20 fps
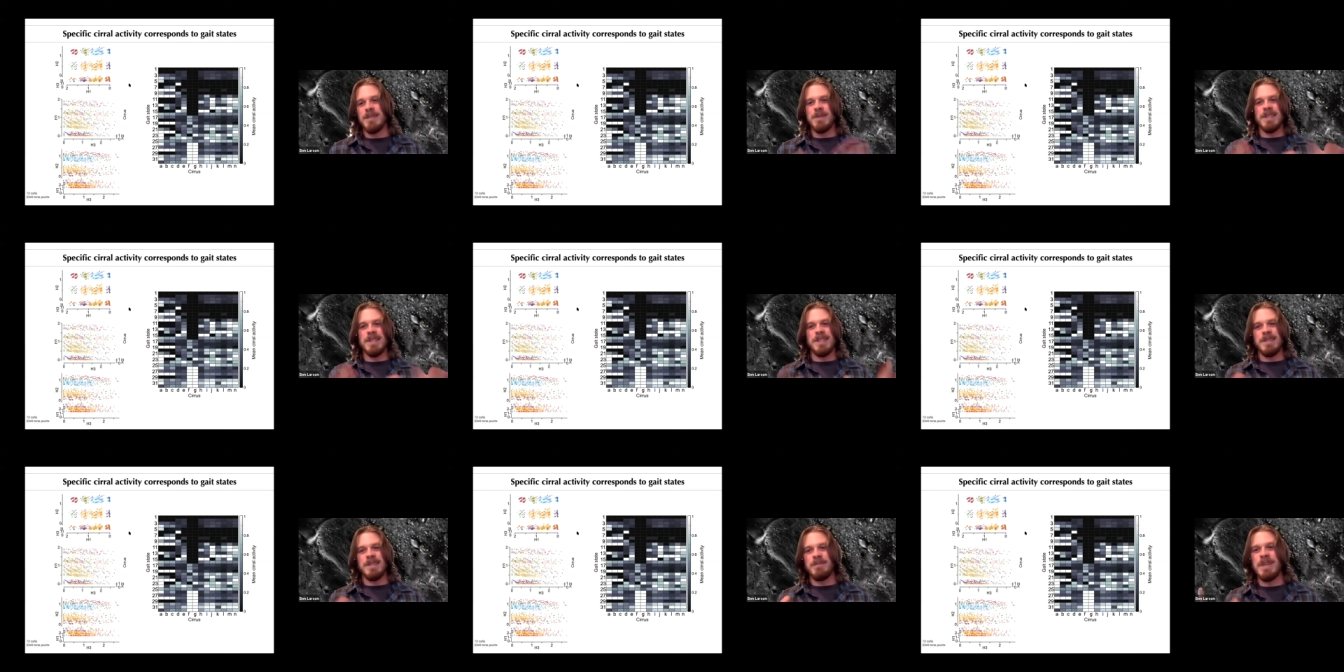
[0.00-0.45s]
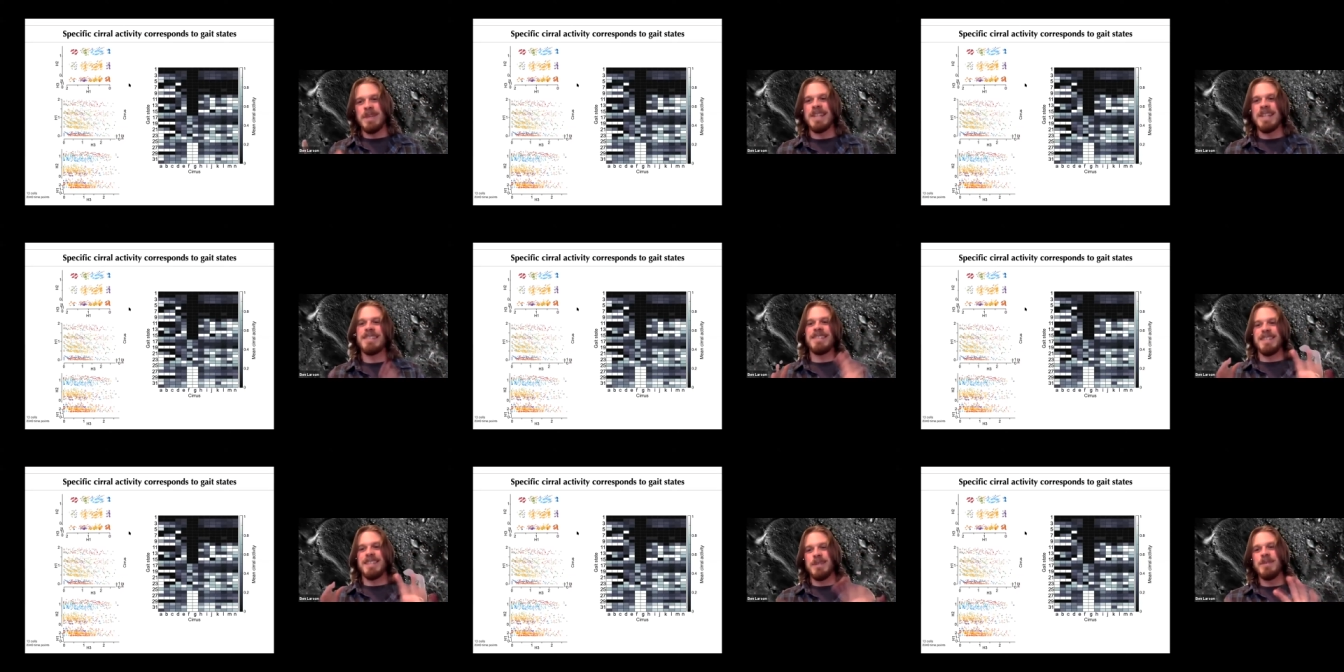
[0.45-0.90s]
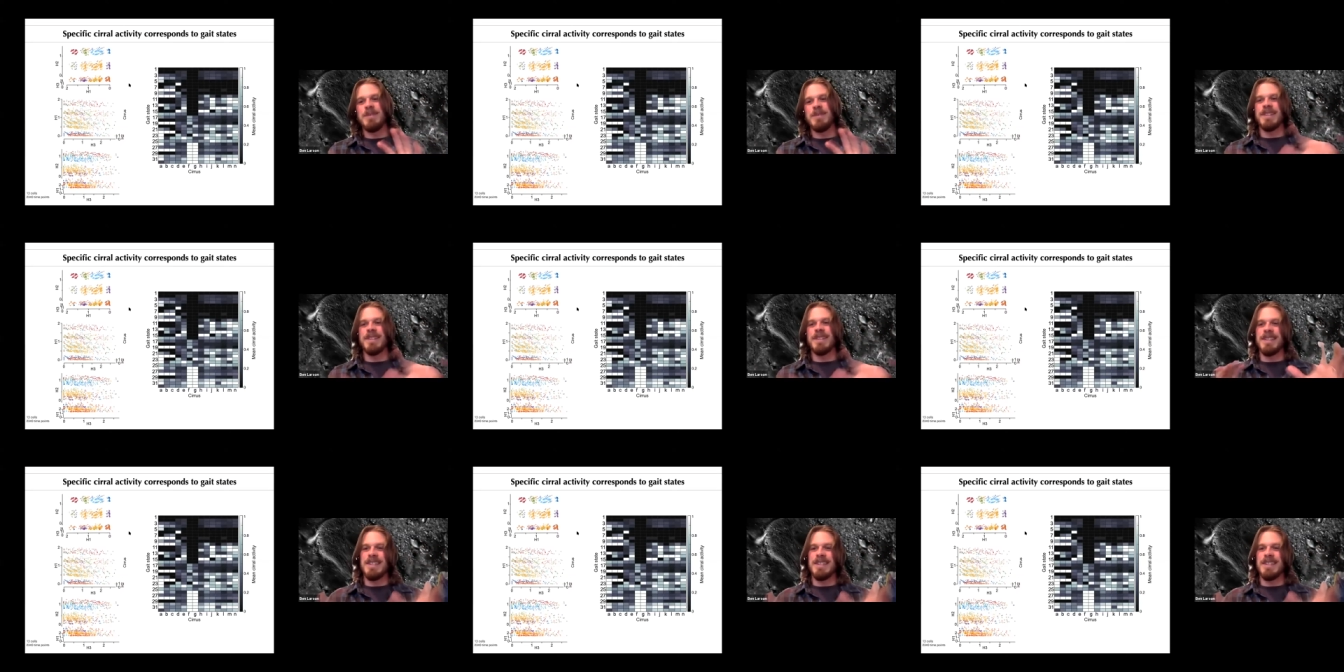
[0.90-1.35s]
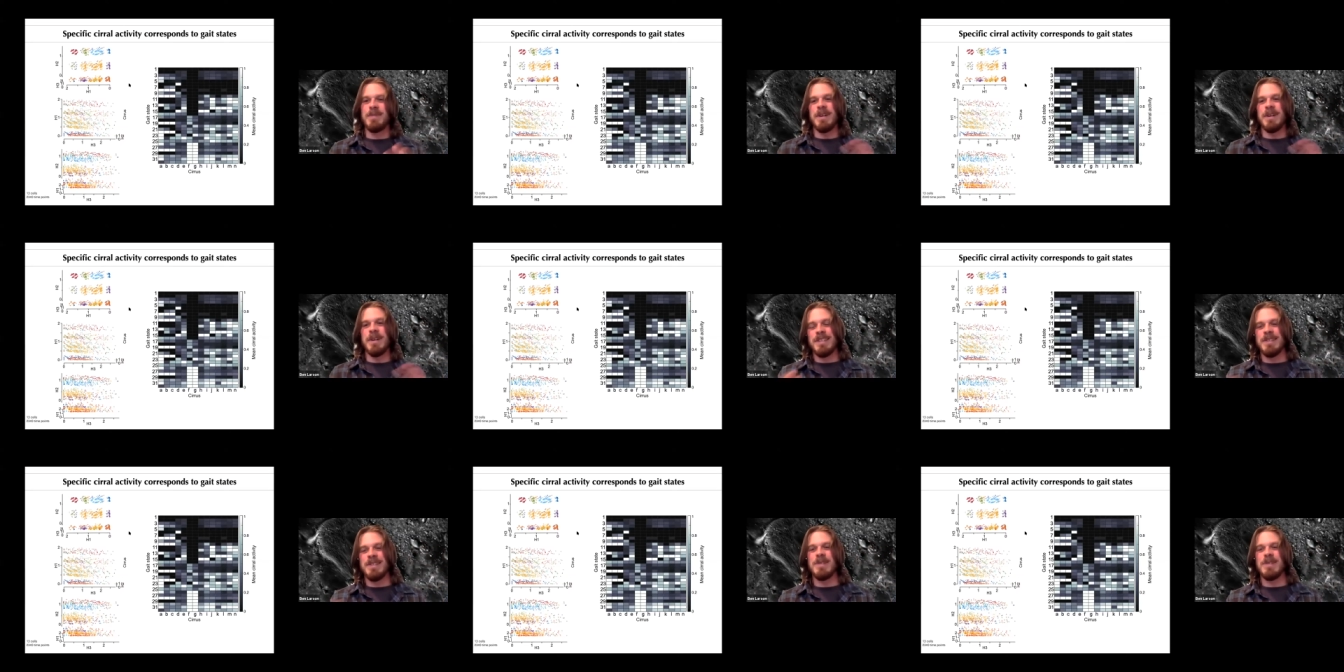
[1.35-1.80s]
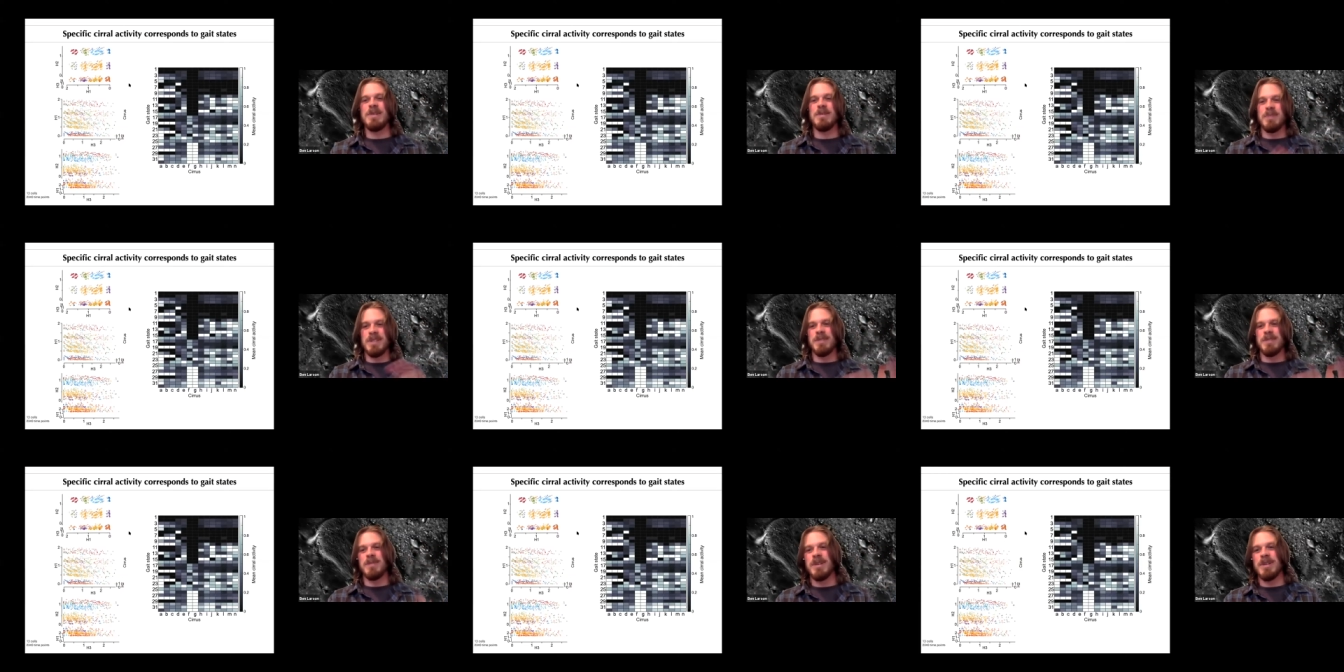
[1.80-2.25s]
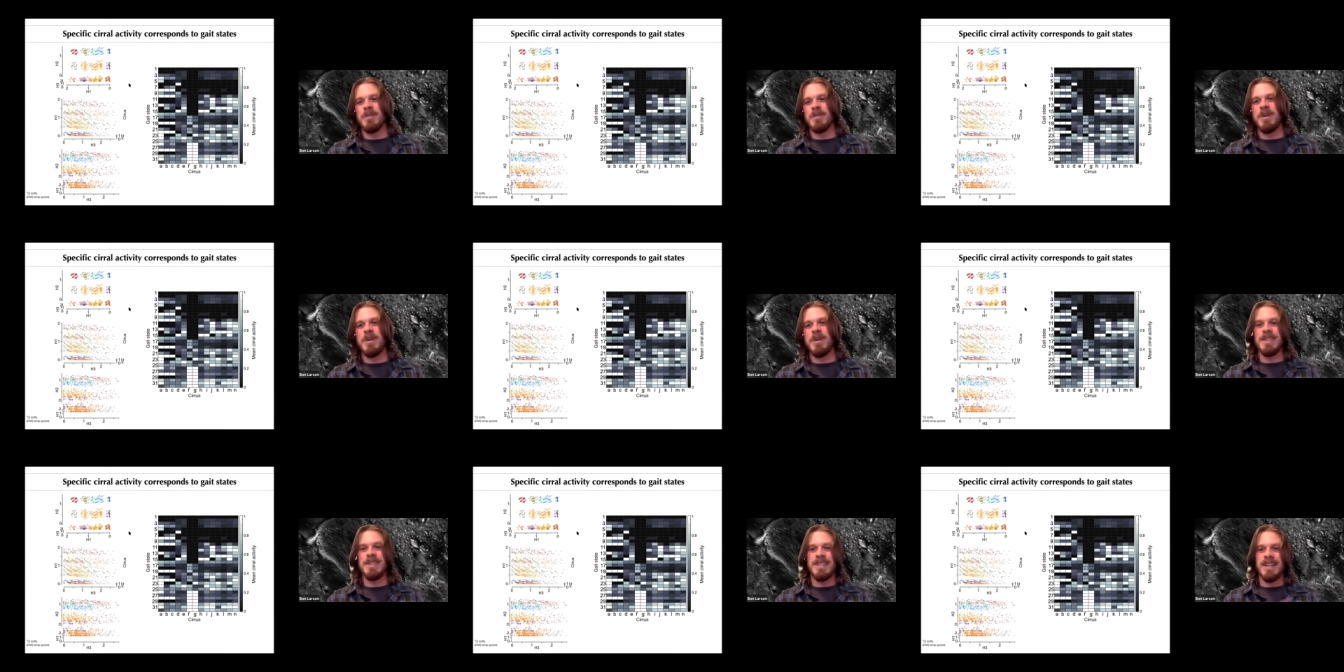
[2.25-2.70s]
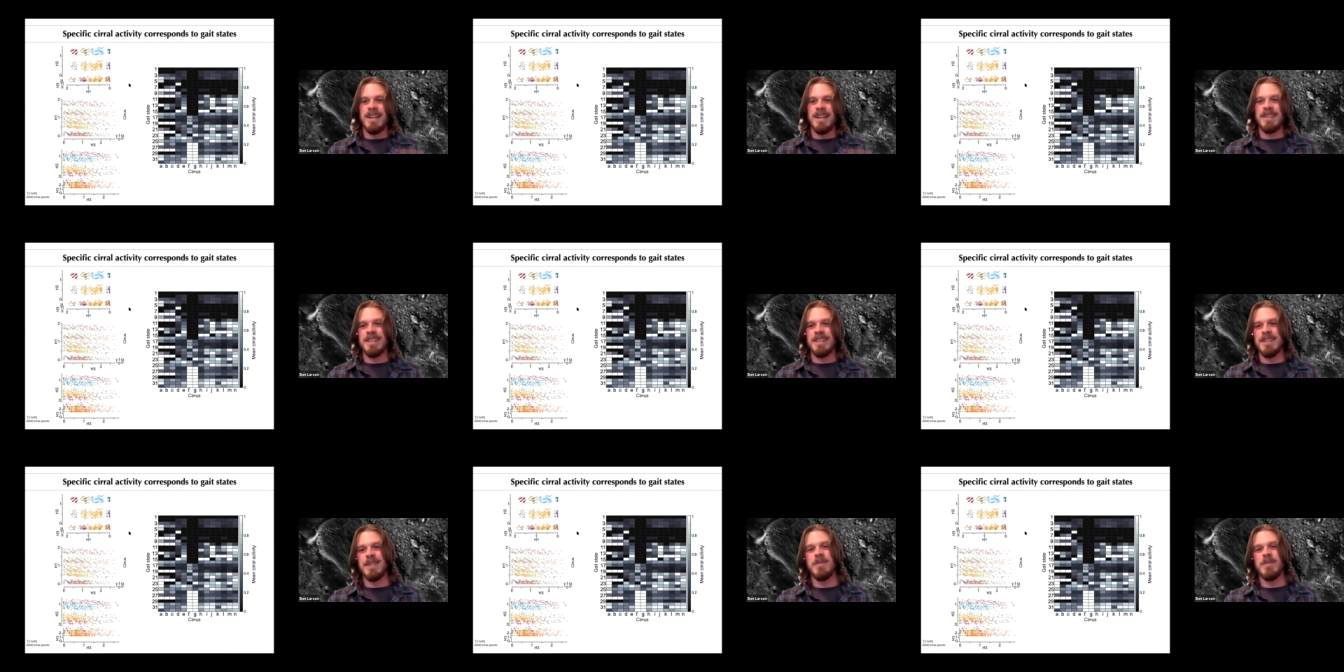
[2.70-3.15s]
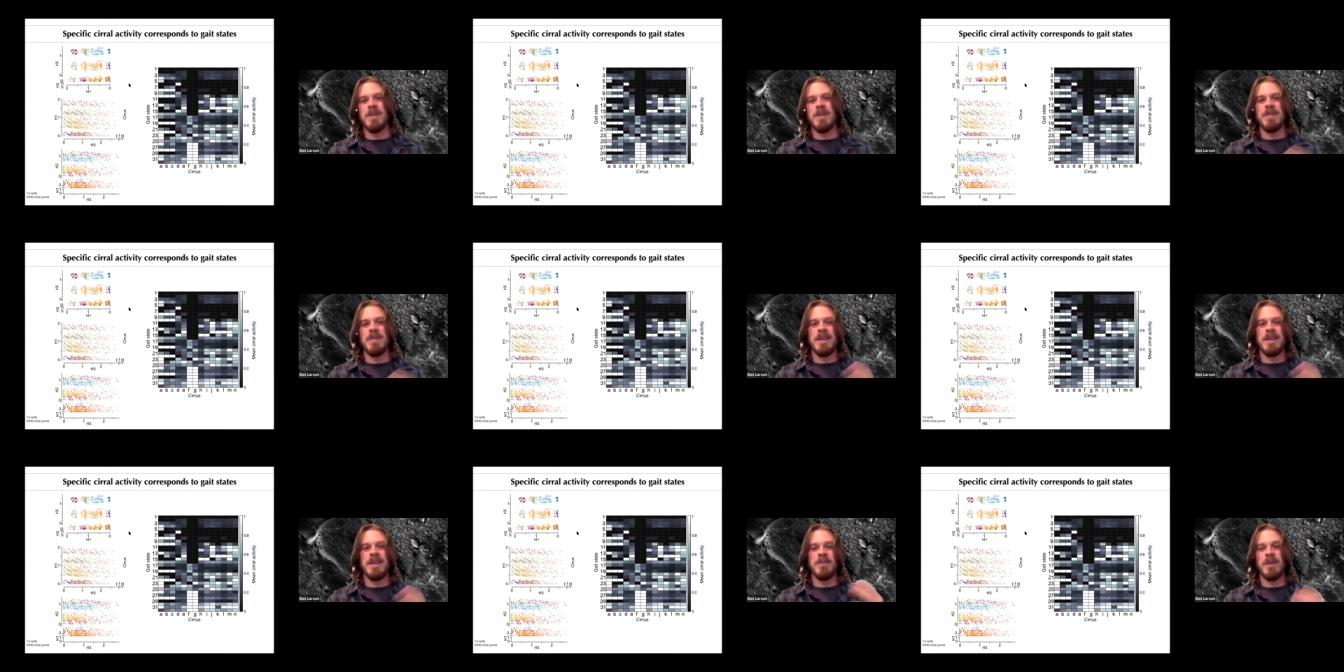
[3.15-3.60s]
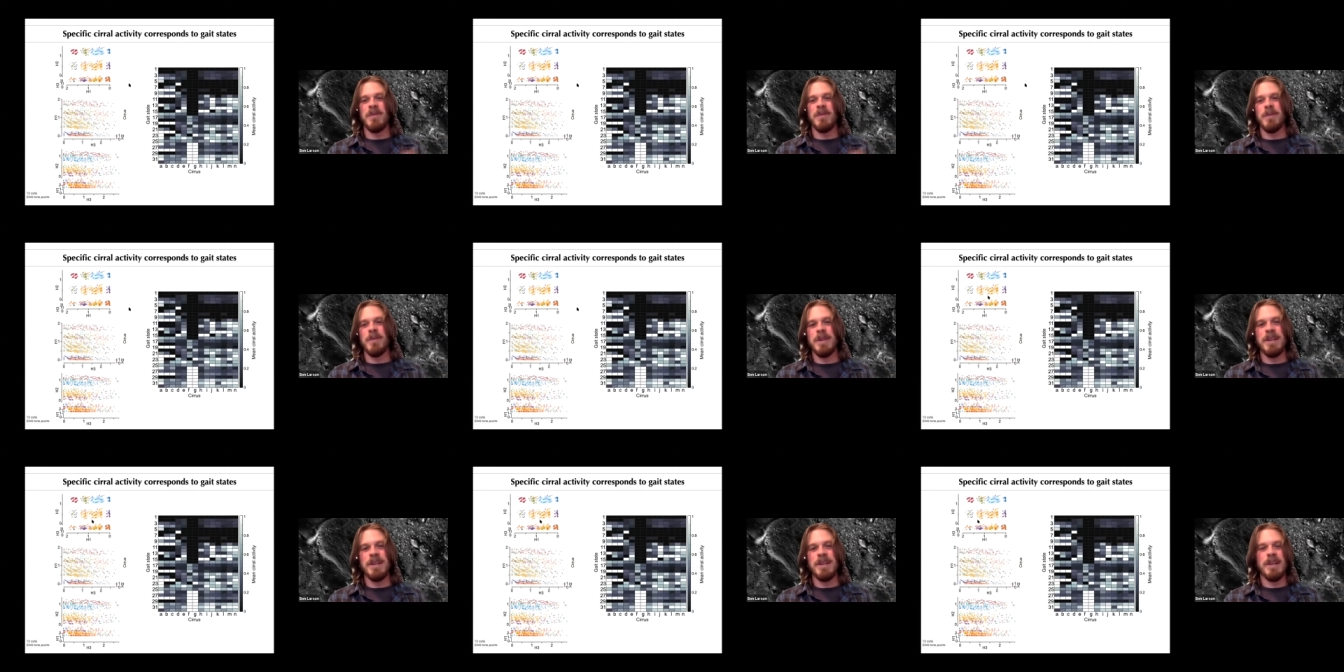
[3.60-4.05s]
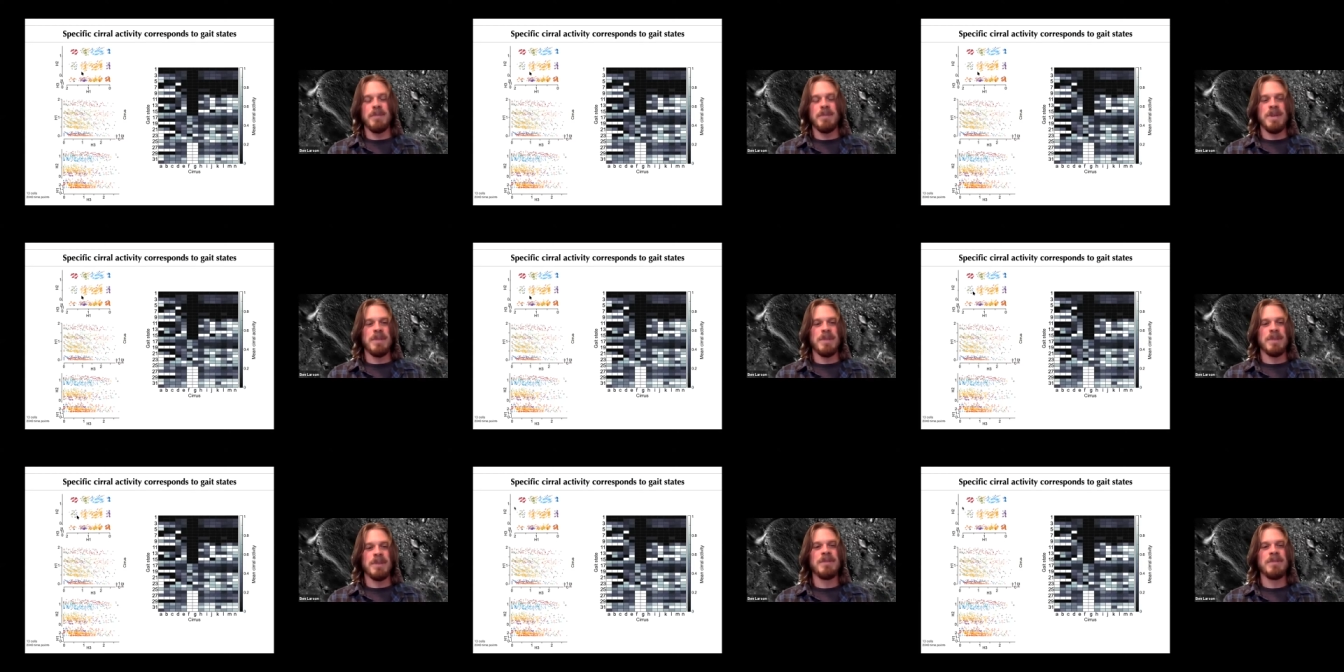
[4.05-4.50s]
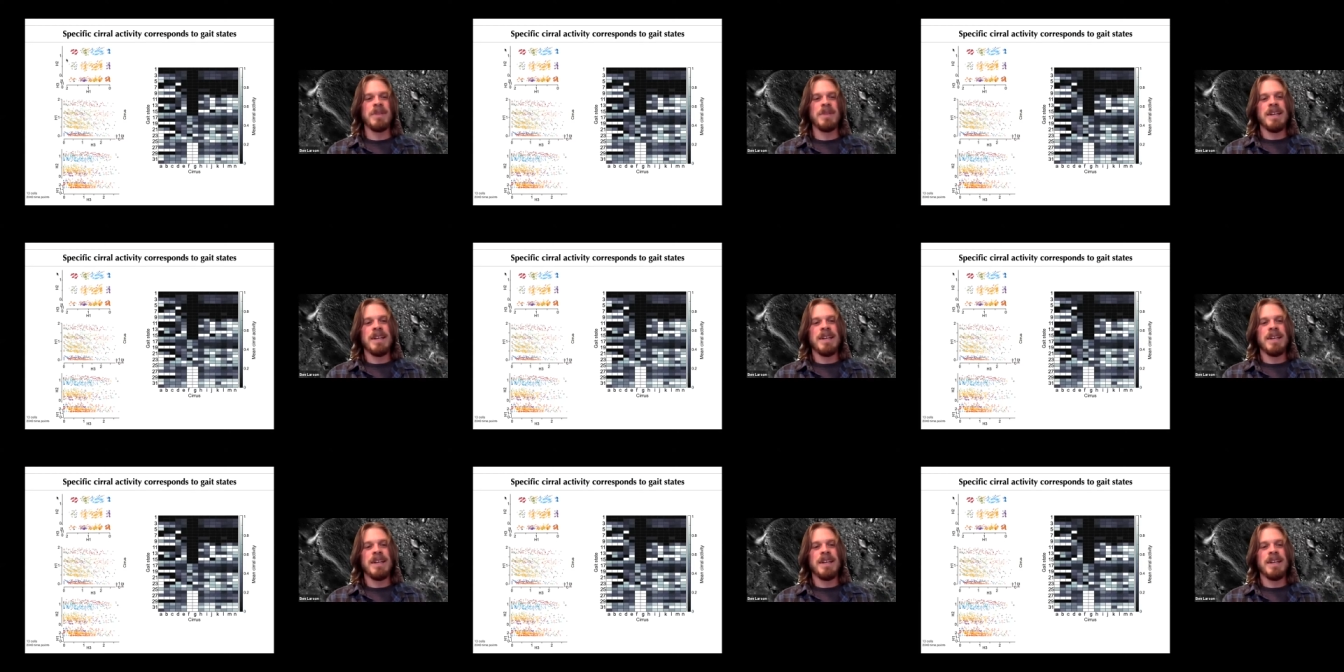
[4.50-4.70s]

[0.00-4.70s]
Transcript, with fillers: which is a bit similar in spirit to principal components analysis that may be more familiar to people.